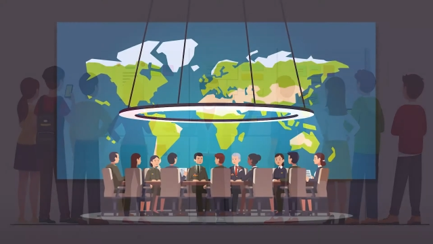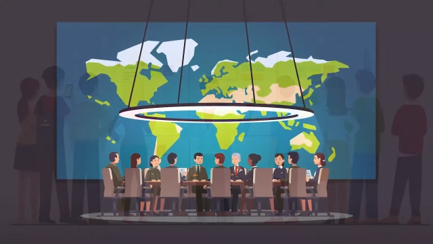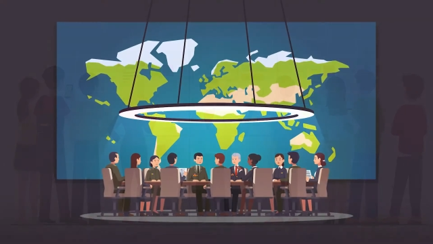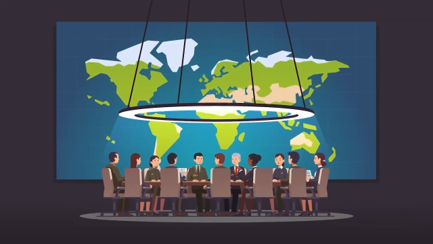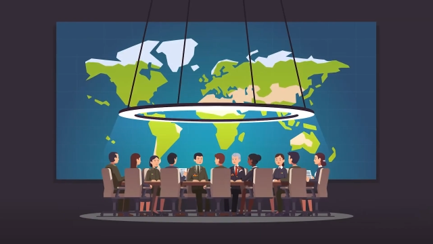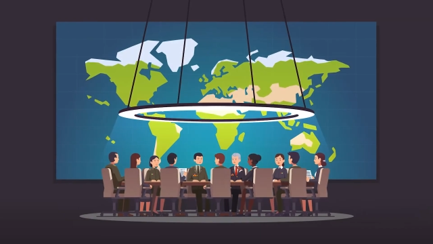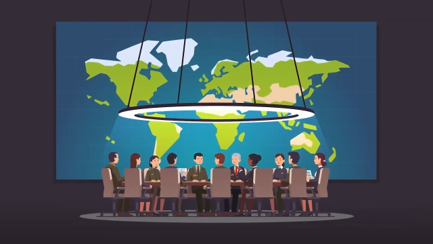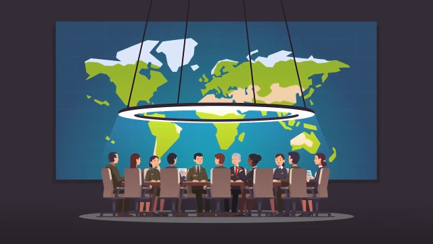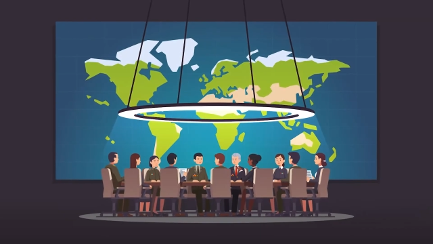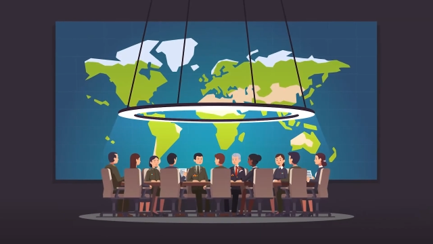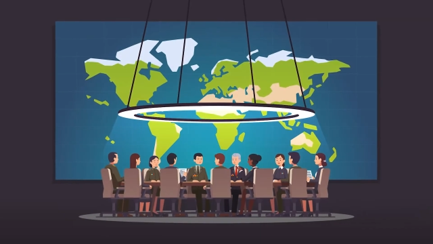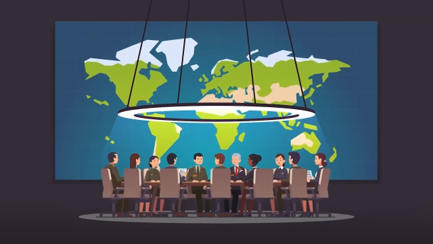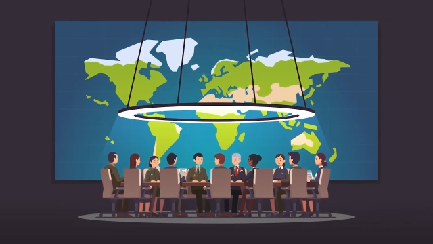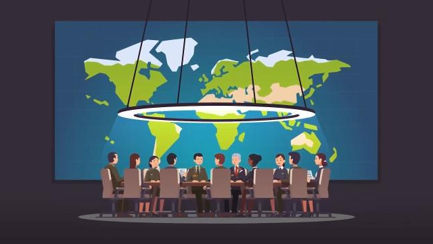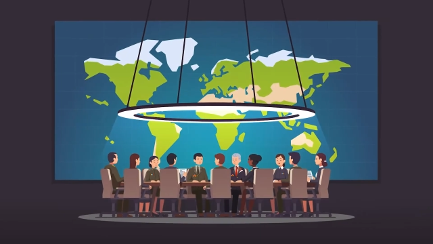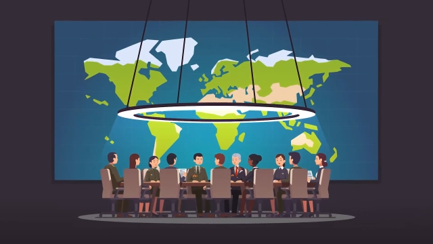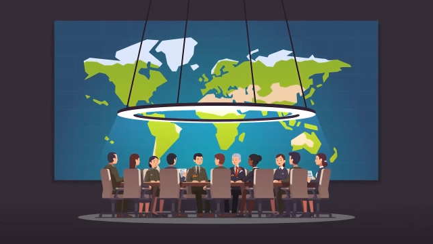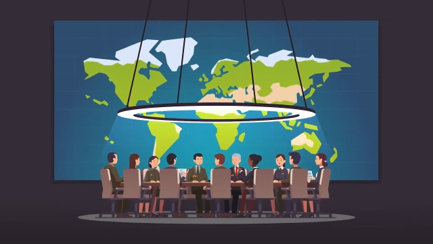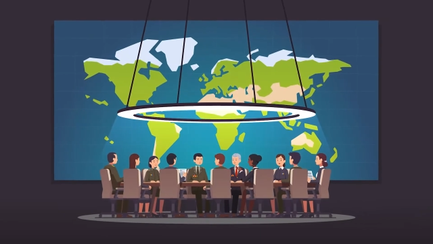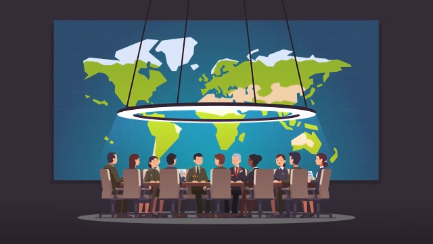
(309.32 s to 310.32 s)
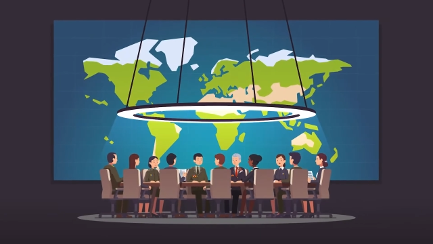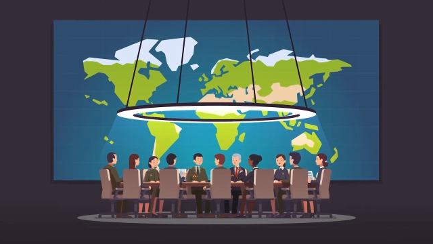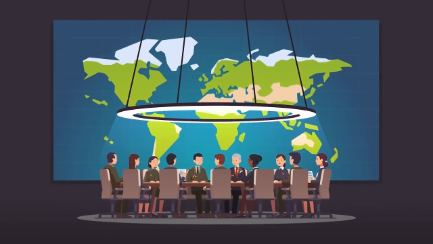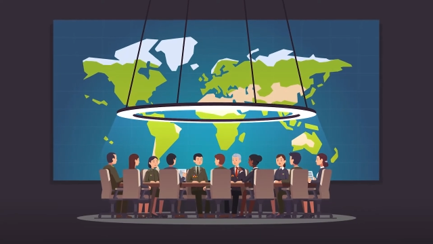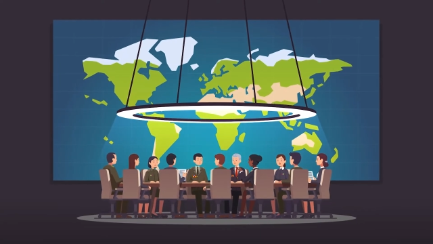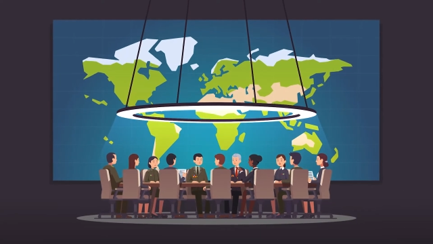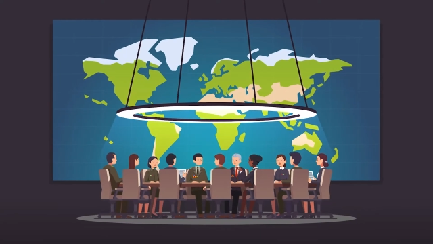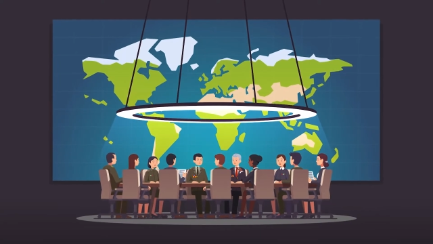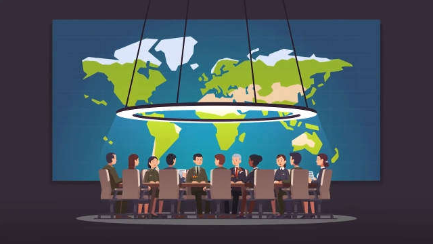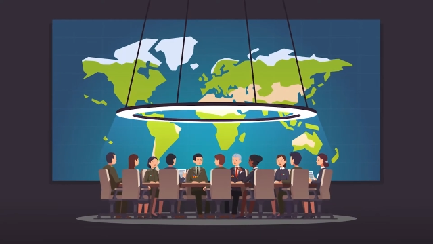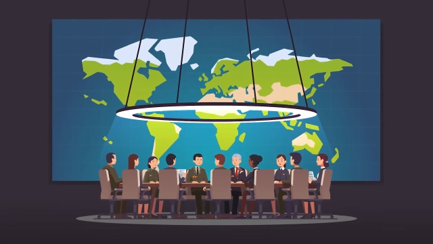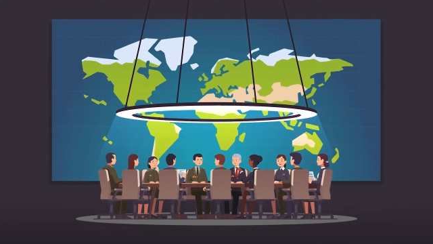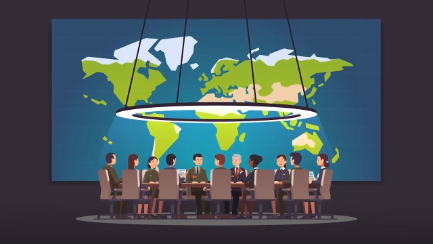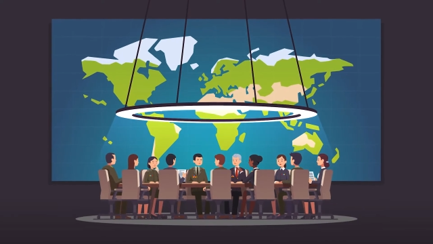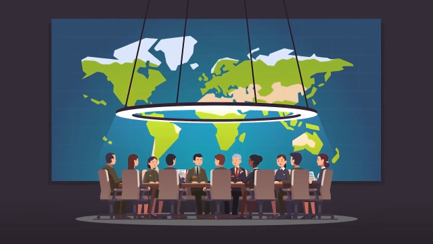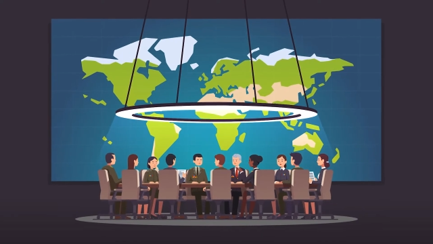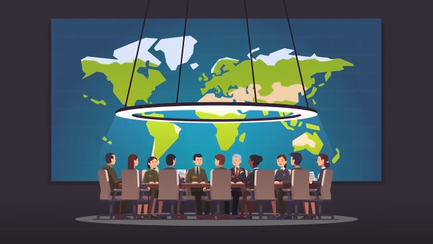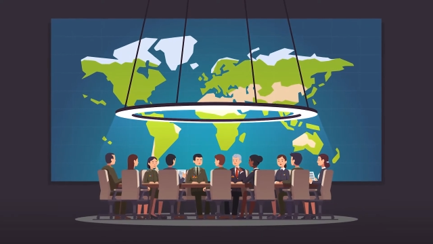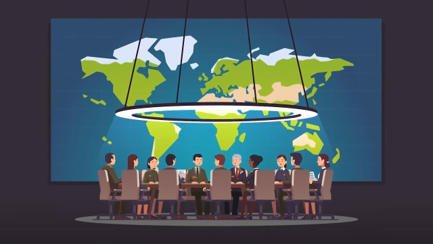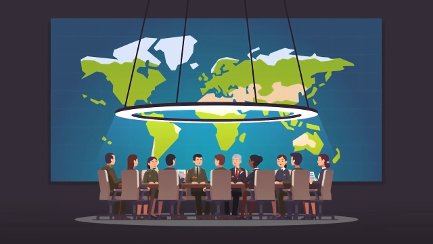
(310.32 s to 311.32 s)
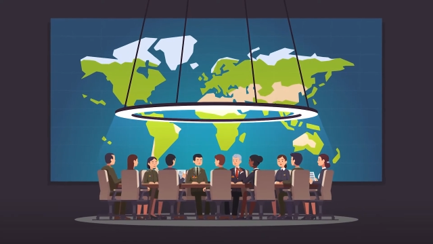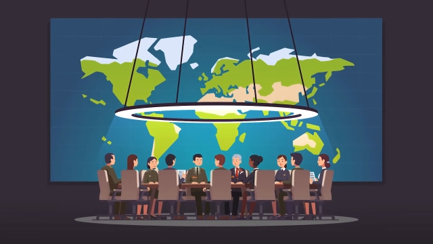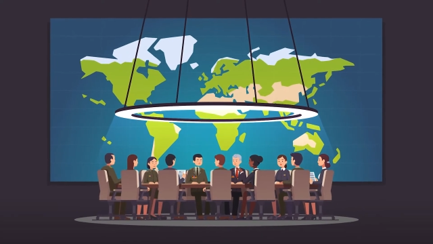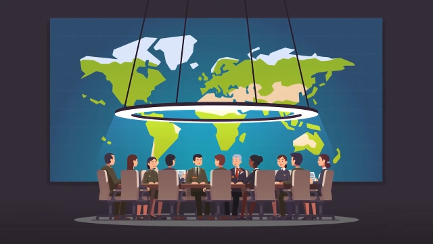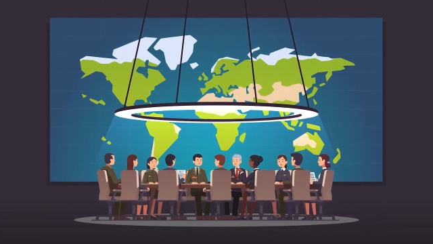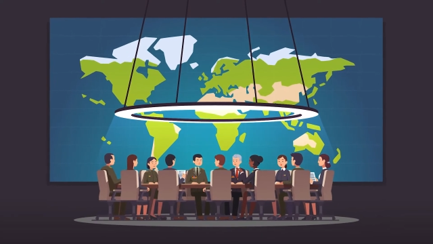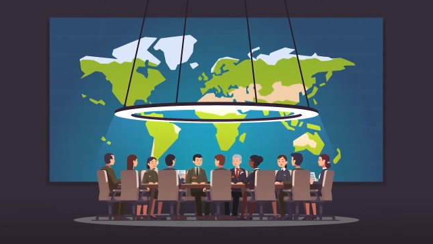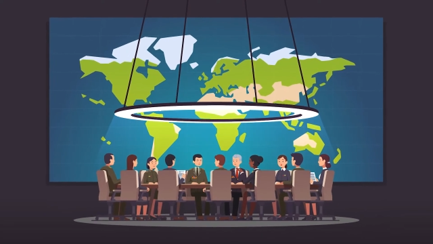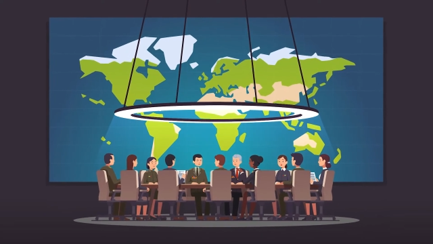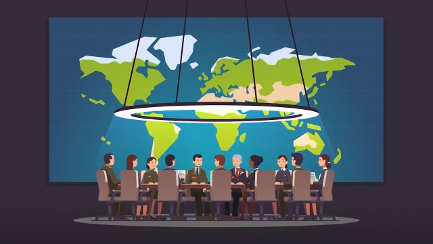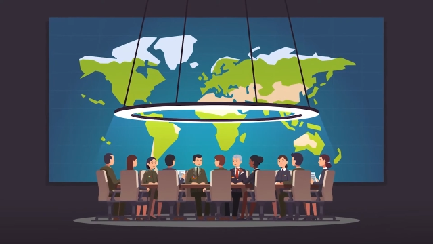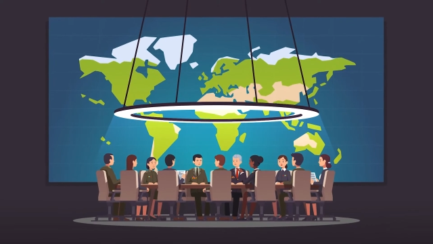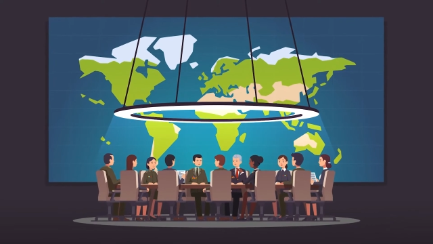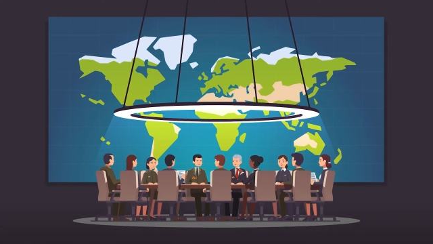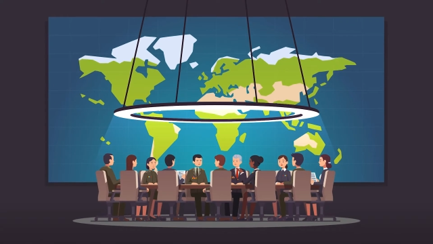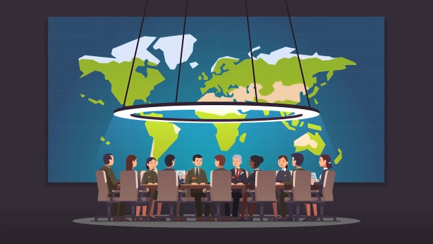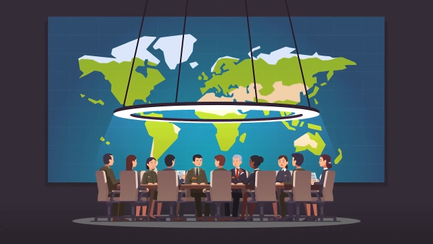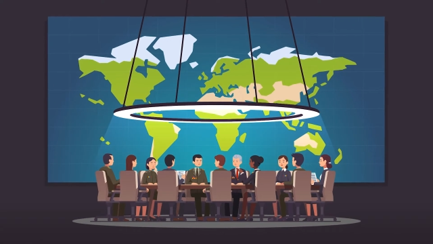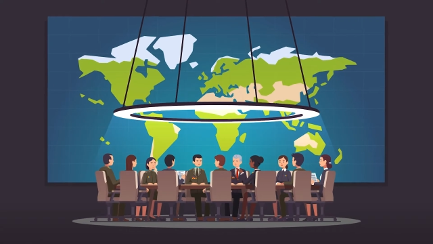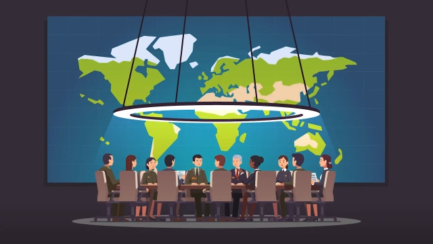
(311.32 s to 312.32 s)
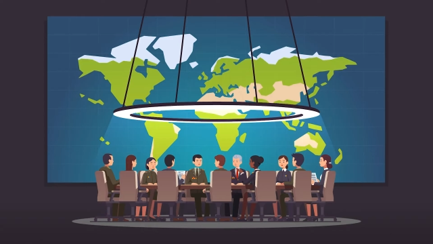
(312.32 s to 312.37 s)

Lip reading: No face is visible, so there are no lips to read.